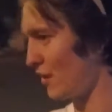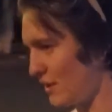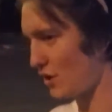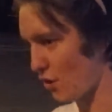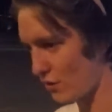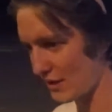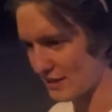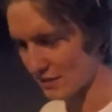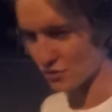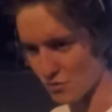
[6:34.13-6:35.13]
I totally
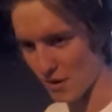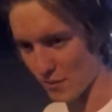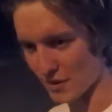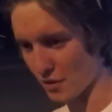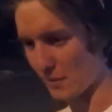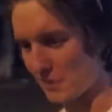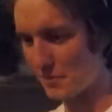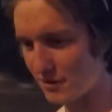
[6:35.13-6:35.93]
didn't do my window up.